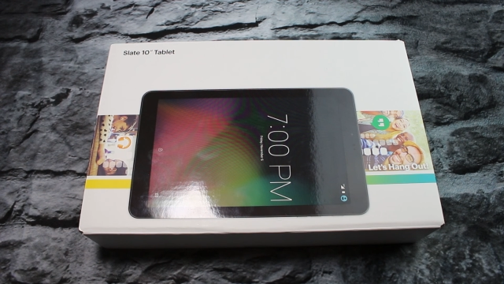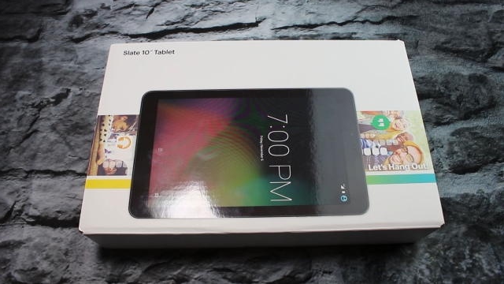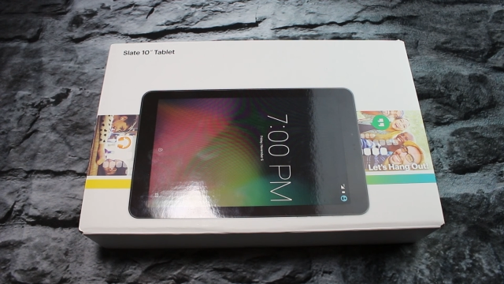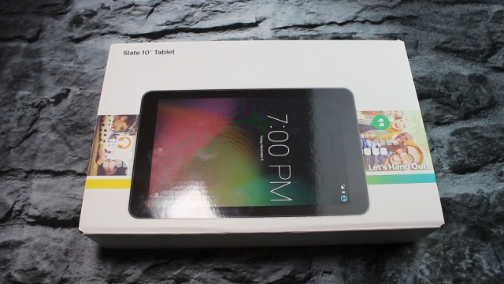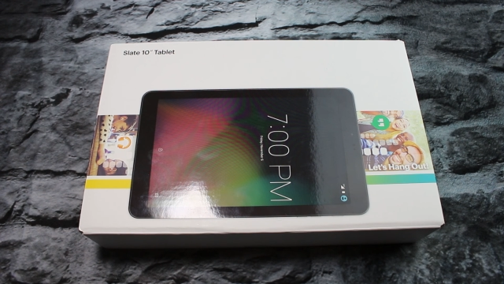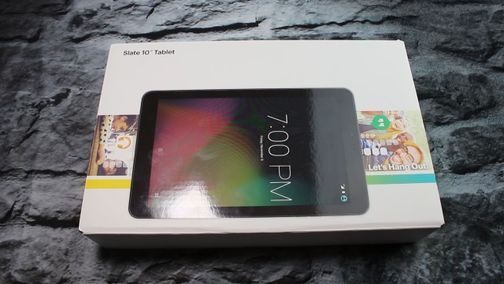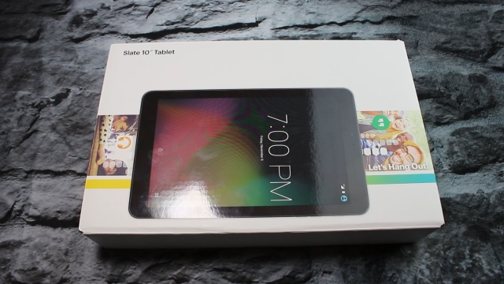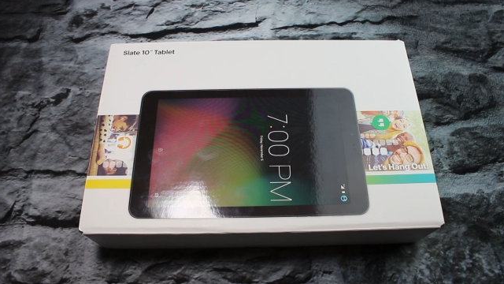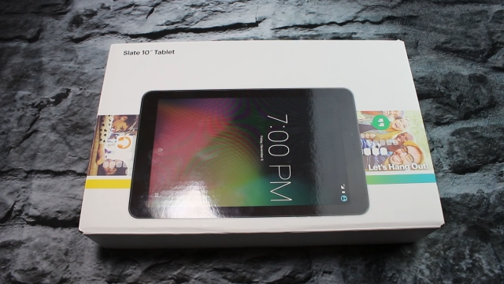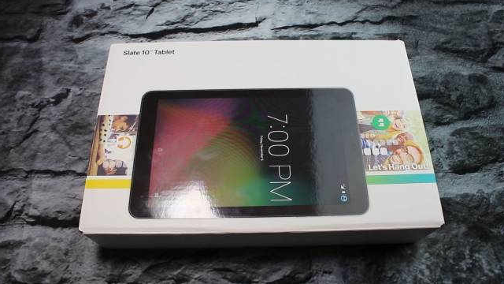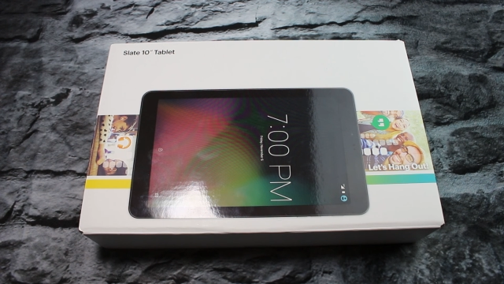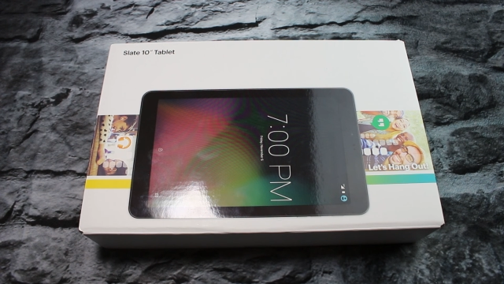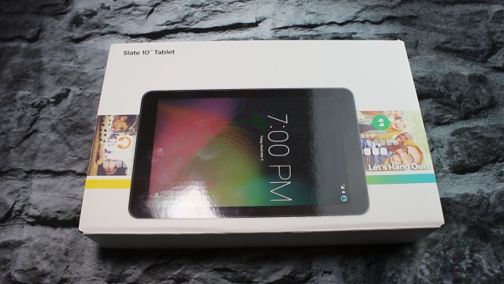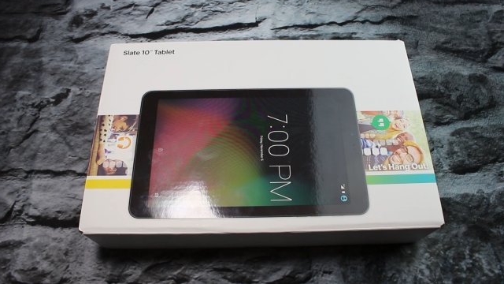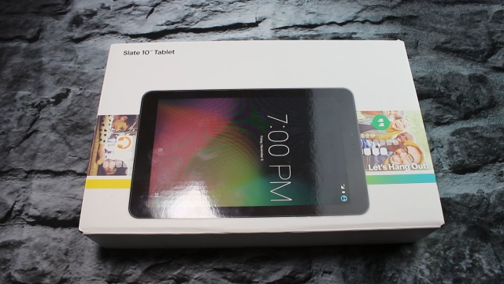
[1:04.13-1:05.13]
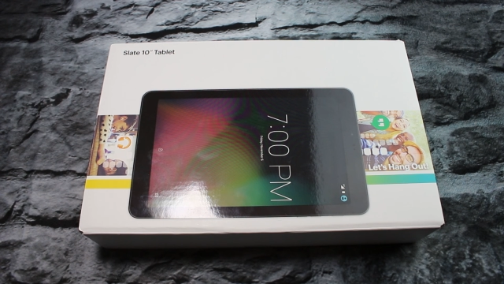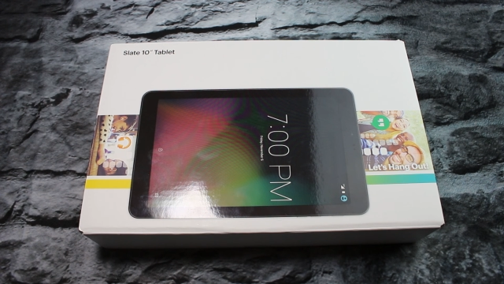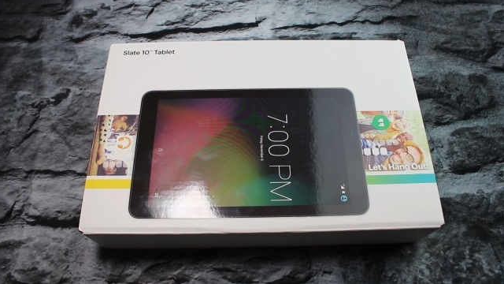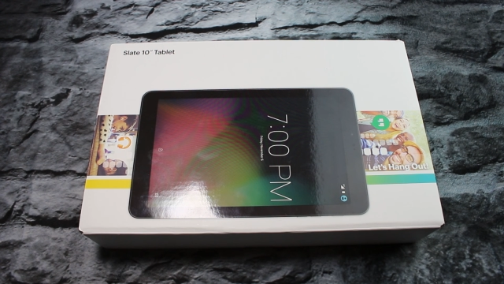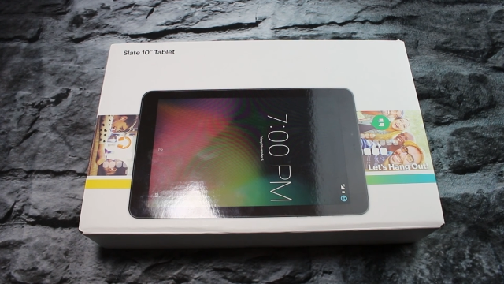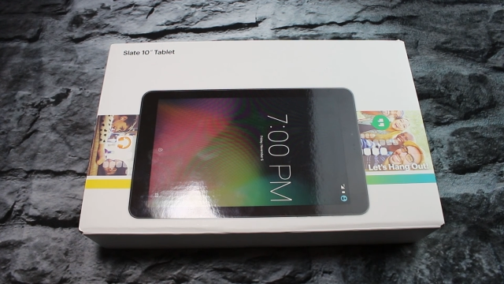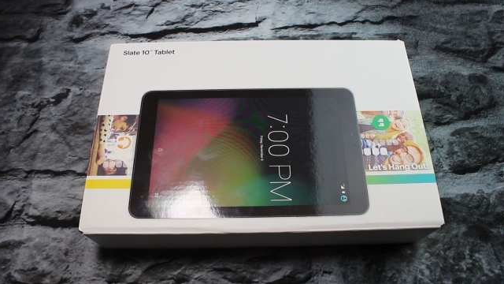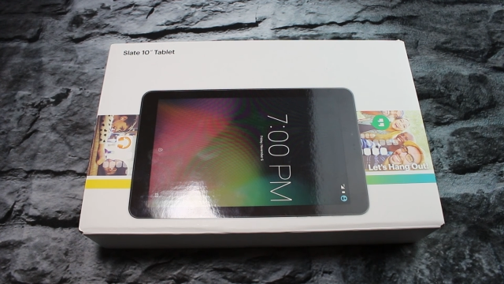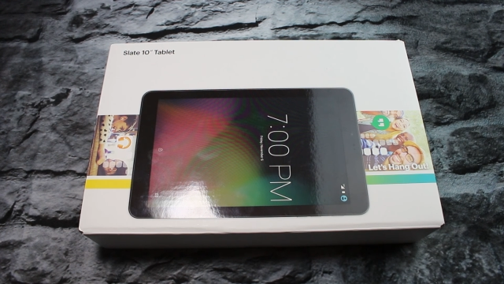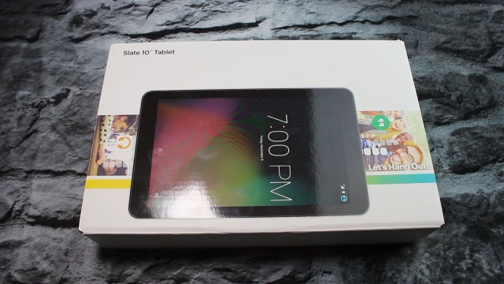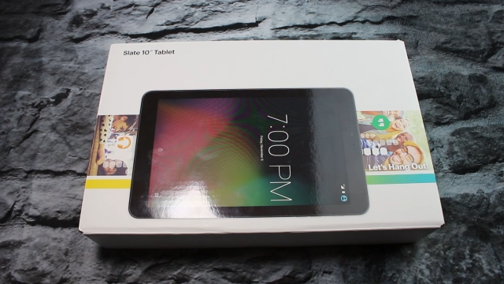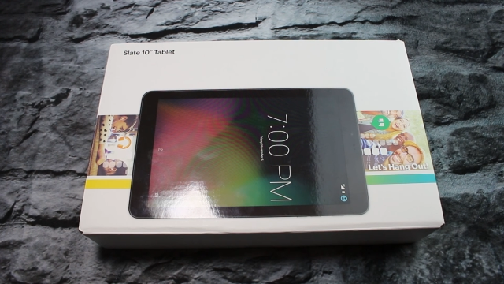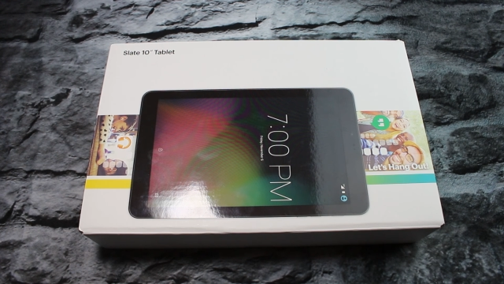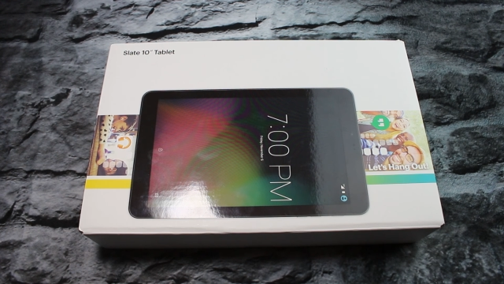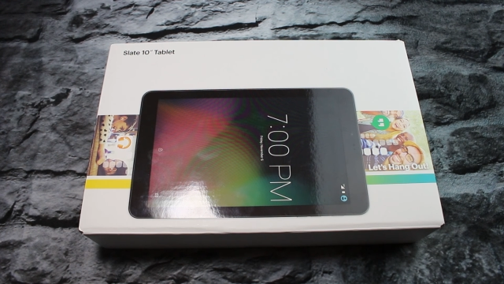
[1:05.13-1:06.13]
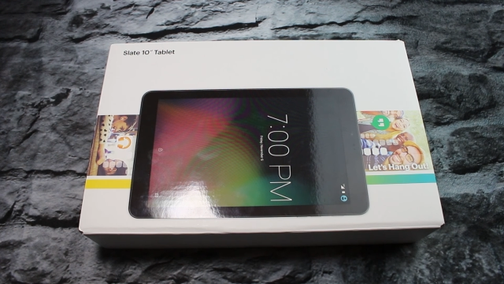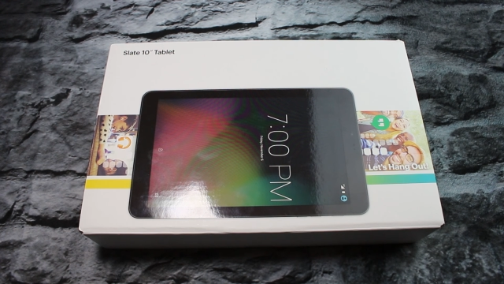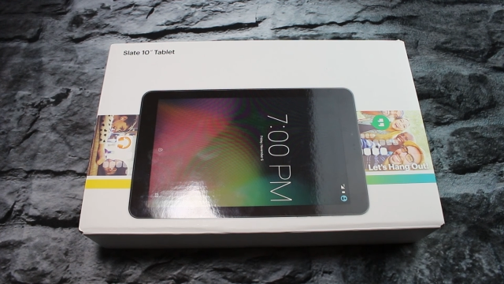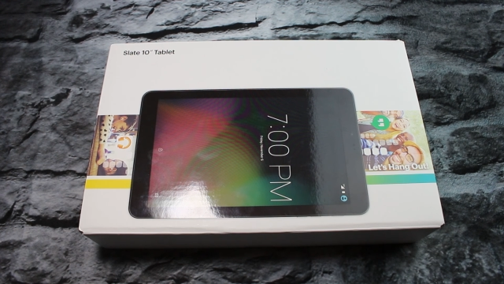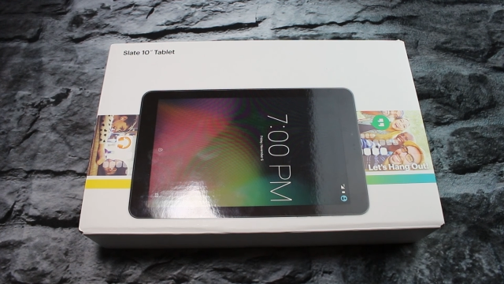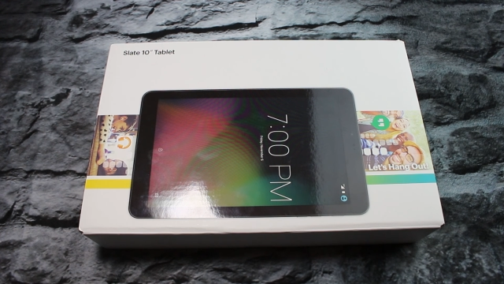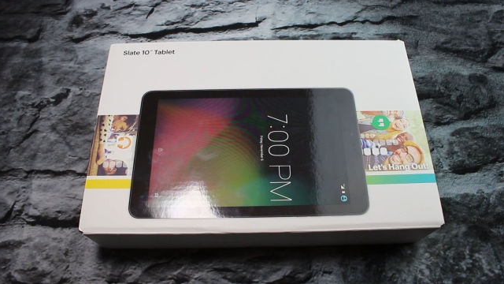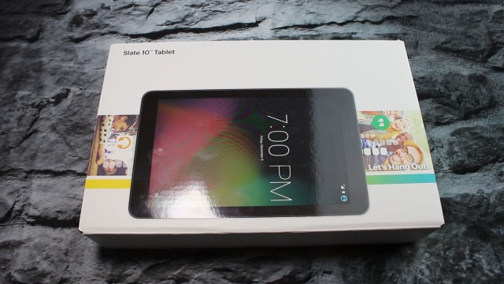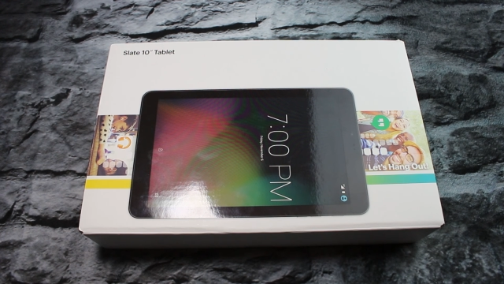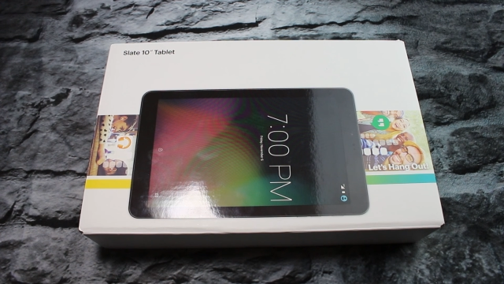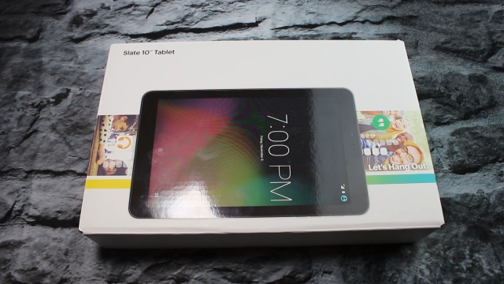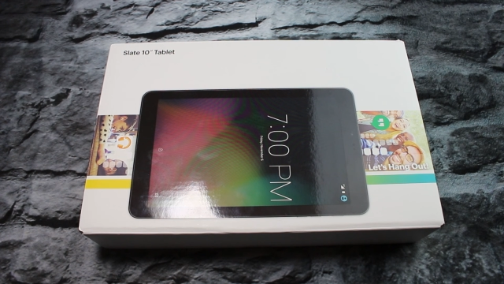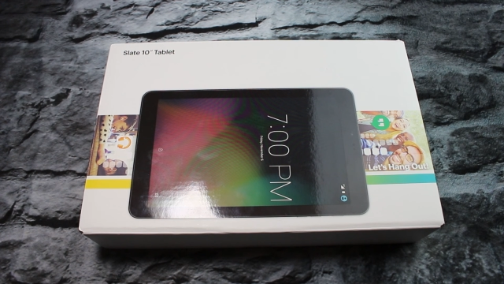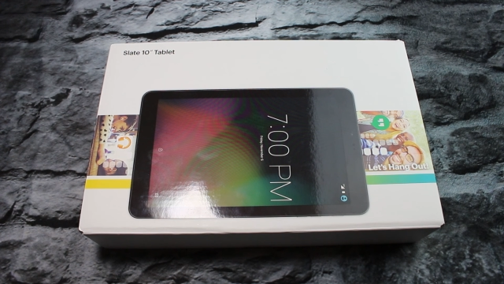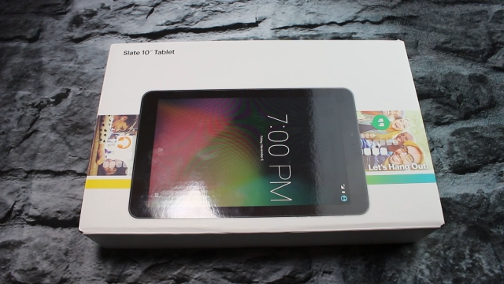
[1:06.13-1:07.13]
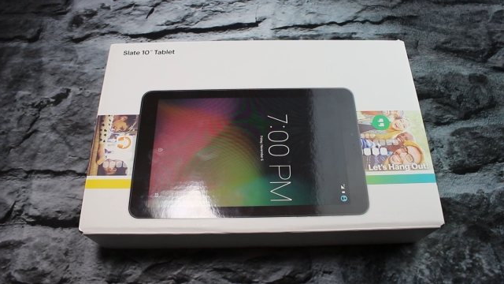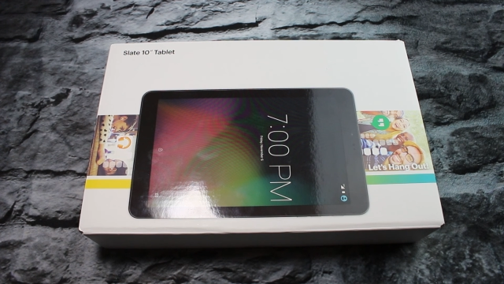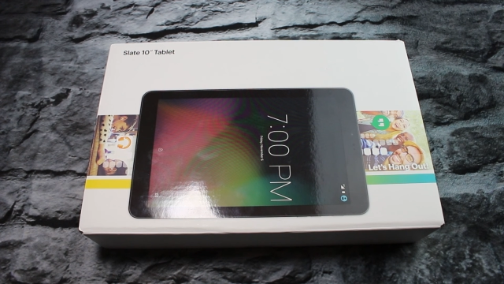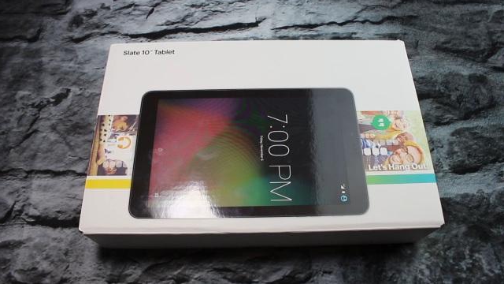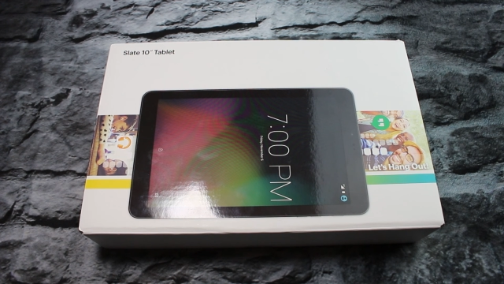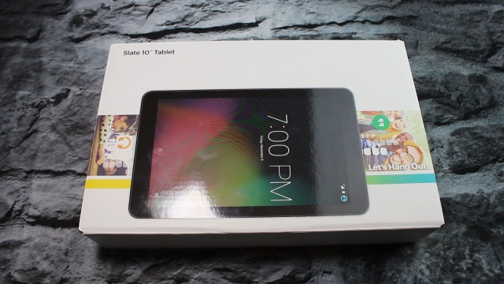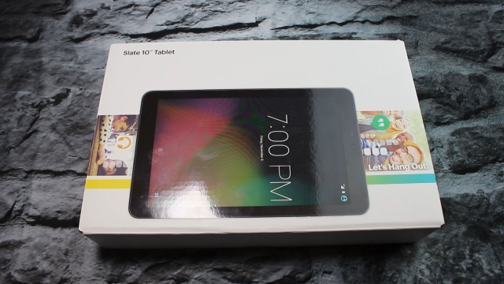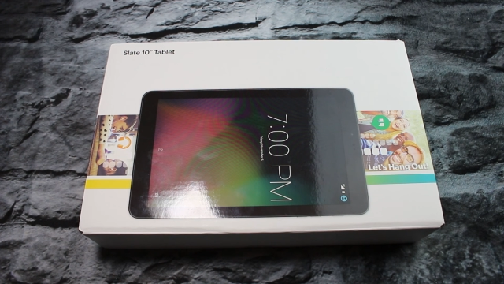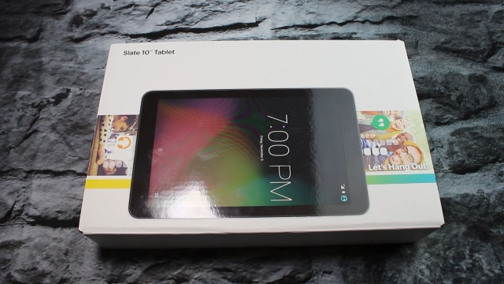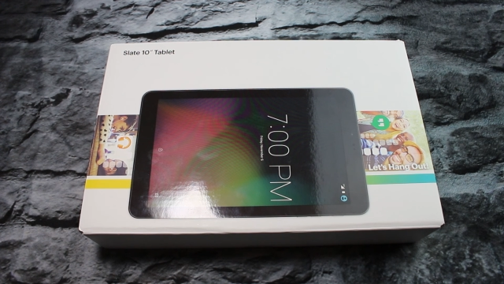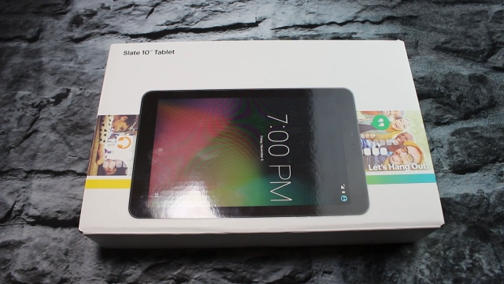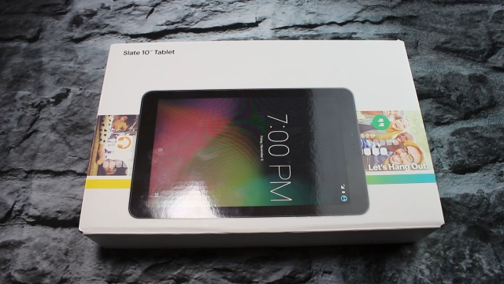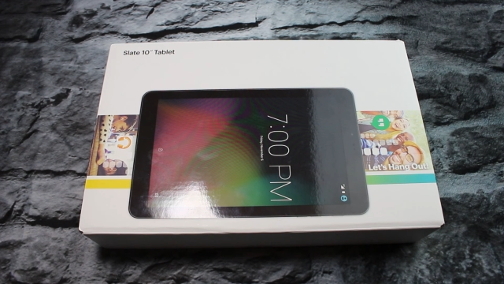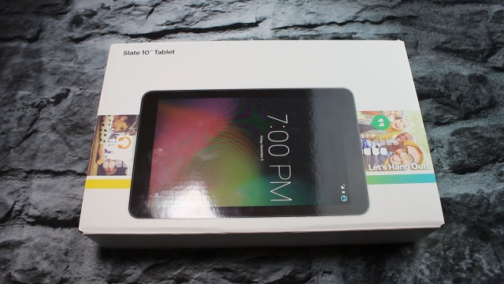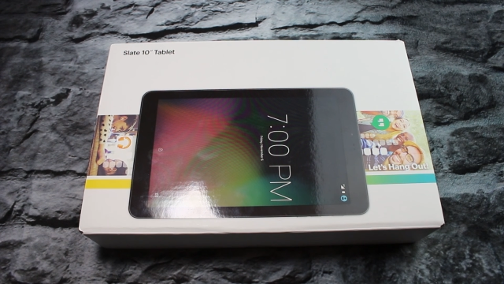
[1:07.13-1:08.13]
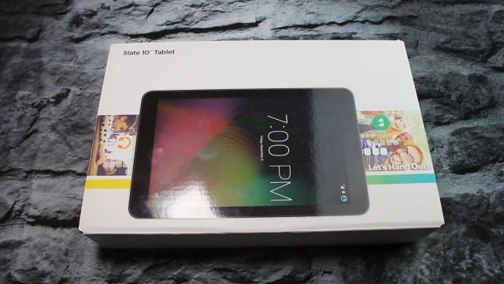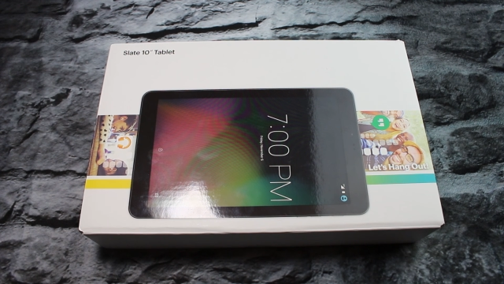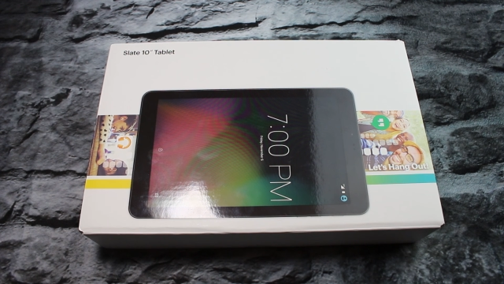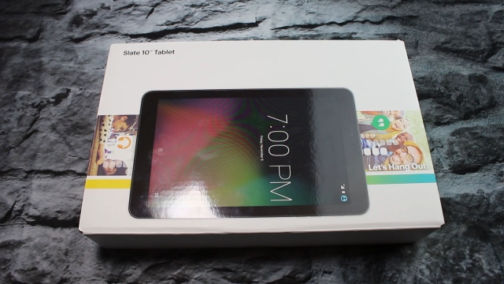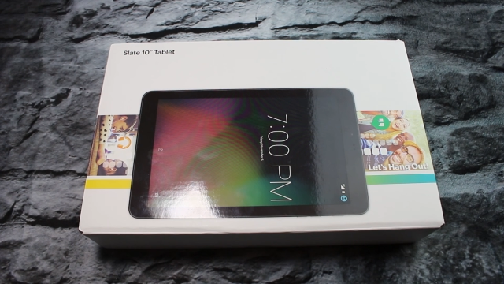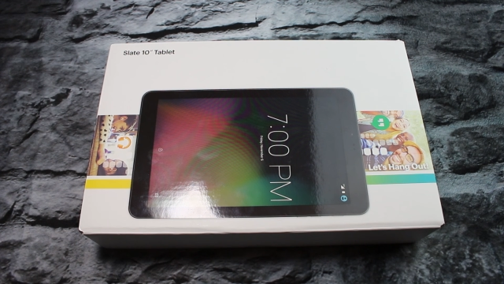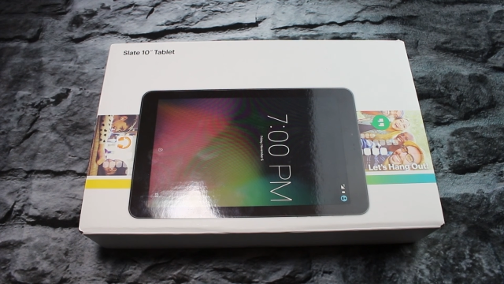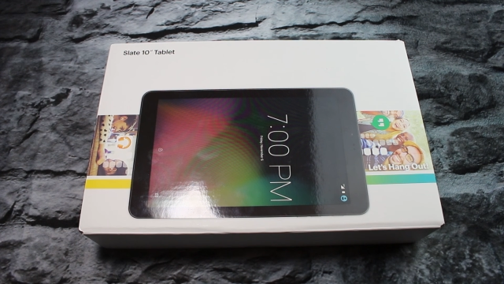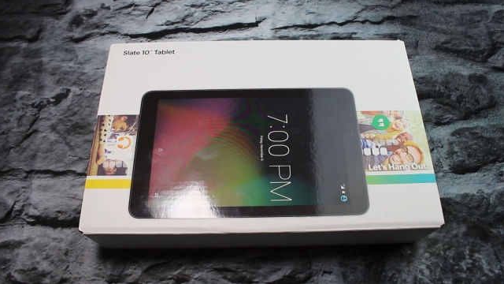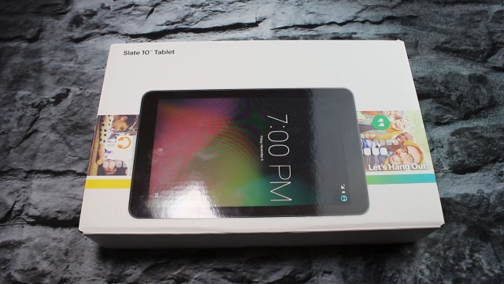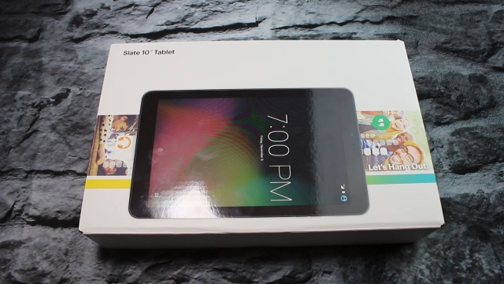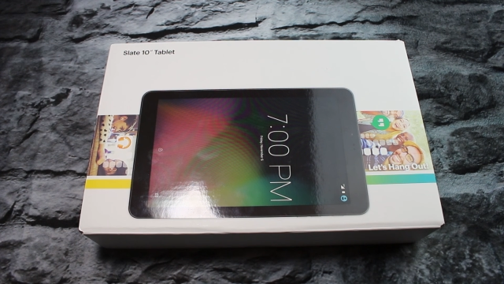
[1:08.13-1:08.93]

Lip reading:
Nobody's mouth can be seen.